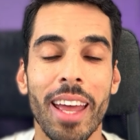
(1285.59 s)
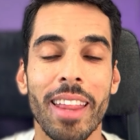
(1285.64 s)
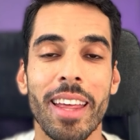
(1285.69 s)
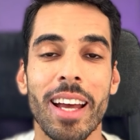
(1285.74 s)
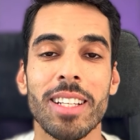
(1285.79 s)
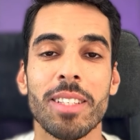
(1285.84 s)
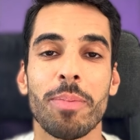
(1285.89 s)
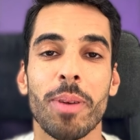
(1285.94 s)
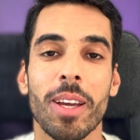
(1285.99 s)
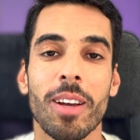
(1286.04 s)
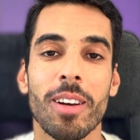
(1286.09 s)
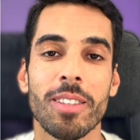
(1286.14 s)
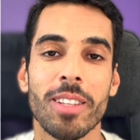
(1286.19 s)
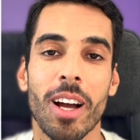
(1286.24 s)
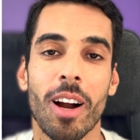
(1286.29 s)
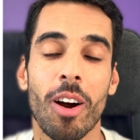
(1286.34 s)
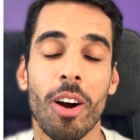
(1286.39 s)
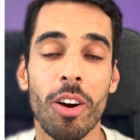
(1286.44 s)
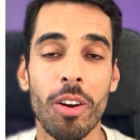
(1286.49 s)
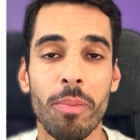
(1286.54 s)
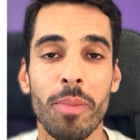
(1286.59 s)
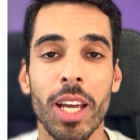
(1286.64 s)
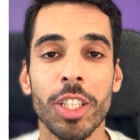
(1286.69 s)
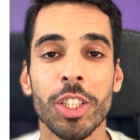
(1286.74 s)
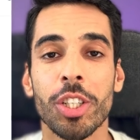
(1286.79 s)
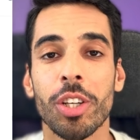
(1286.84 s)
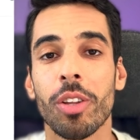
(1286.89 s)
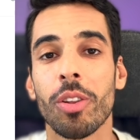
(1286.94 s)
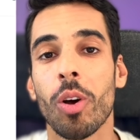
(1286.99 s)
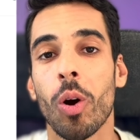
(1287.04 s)
And that's because our
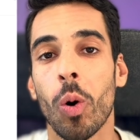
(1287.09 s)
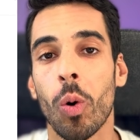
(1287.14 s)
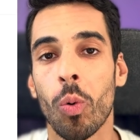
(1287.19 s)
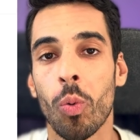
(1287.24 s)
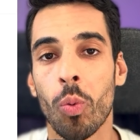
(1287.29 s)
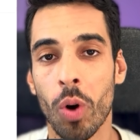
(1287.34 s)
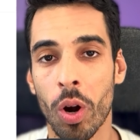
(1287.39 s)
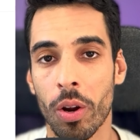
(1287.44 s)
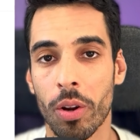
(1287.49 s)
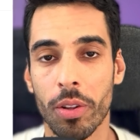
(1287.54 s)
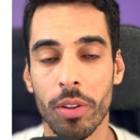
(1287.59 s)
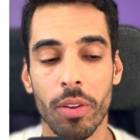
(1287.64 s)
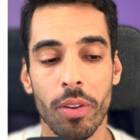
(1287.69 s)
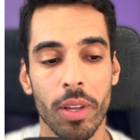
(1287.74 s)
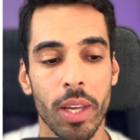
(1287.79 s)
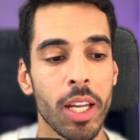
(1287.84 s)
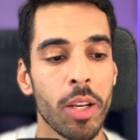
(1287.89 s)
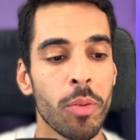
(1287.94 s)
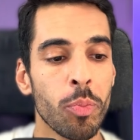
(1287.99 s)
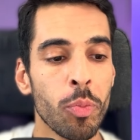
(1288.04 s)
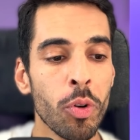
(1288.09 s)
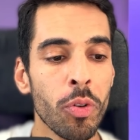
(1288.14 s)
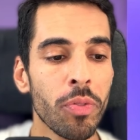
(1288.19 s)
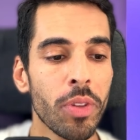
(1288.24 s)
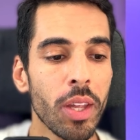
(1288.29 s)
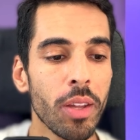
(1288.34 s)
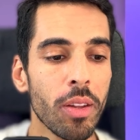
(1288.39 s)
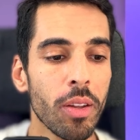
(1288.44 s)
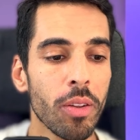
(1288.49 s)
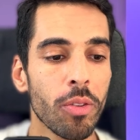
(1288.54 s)
automation worked. It
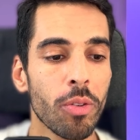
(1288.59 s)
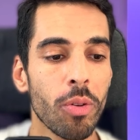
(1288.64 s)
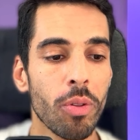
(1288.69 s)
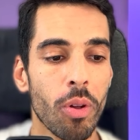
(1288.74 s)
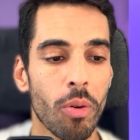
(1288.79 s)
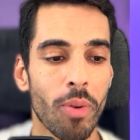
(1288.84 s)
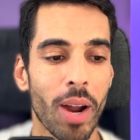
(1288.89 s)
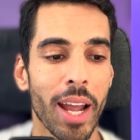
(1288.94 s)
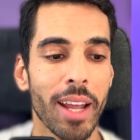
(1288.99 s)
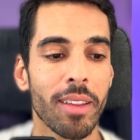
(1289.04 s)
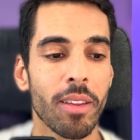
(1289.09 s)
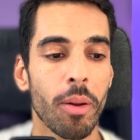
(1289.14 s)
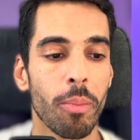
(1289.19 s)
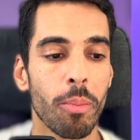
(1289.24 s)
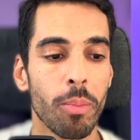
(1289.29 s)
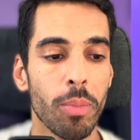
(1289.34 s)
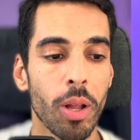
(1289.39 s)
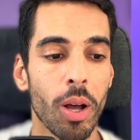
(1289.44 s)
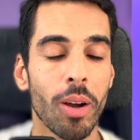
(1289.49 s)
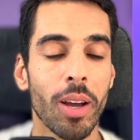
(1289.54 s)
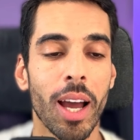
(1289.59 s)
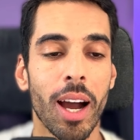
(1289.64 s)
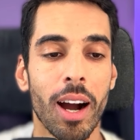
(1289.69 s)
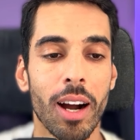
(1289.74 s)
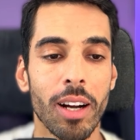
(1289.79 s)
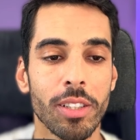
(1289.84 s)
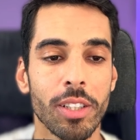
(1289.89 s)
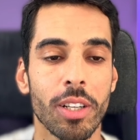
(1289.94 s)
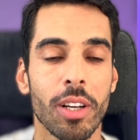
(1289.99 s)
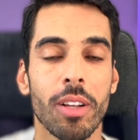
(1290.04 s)
moved it to the right blog
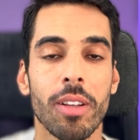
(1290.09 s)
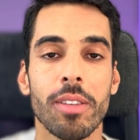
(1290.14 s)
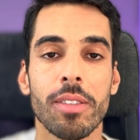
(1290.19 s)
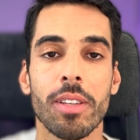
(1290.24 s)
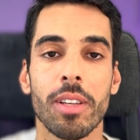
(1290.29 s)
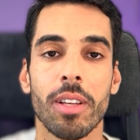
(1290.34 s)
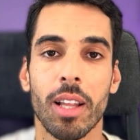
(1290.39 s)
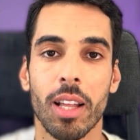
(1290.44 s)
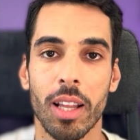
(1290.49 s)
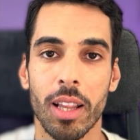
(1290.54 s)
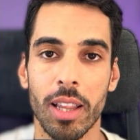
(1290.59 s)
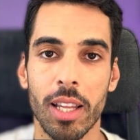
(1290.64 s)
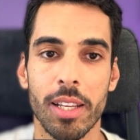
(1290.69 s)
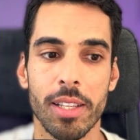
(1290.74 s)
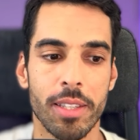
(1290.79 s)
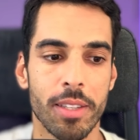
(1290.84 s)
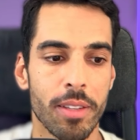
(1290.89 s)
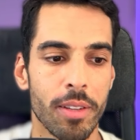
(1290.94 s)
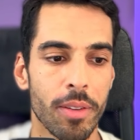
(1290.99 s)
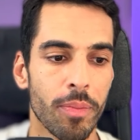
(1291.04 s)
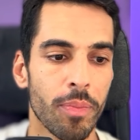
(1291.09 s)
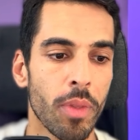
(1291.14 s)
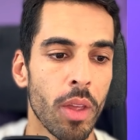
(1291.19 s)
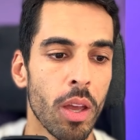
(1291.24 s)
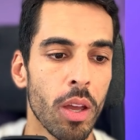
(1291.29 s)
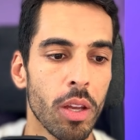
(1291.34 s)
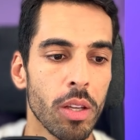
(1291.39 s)
articles list.